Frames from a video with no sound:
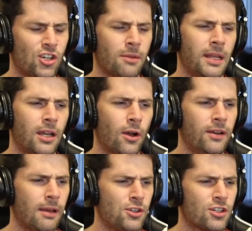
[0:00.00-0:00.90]

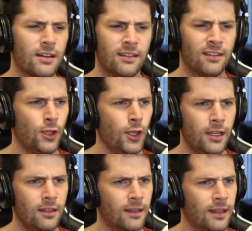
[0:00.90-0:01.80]
German-owned, I'm sure it's
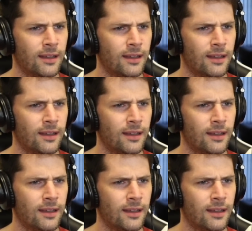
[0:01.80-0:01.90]
good.